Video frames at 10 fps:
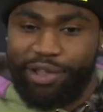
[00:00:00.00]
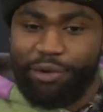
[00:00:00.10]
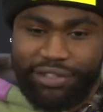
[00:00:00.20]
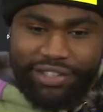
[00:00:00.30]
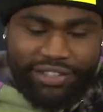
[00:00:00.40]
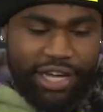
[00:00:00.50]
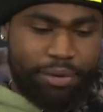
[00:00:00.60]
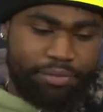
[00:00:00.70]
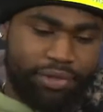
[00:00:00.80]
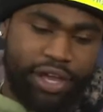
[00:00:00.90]
they was in the
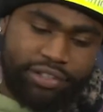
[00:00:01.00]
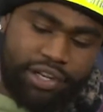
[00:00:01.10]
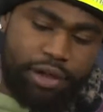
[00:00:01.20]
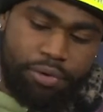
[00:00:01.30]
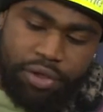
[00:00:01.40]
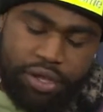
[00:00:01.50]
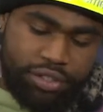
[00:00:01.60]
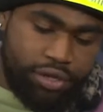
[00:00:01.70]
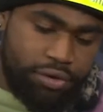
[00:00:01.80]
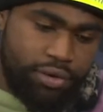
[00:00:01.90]
same things that I was.
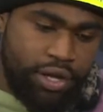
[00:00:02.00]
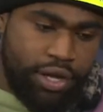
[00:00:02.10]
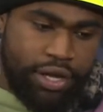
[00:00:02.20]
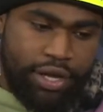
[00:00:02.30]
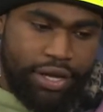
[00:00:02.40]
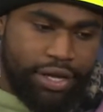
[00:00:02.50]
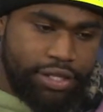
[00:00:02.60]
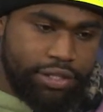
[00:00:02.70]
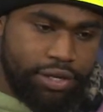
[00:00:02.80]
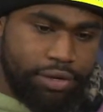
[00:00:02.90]
So it's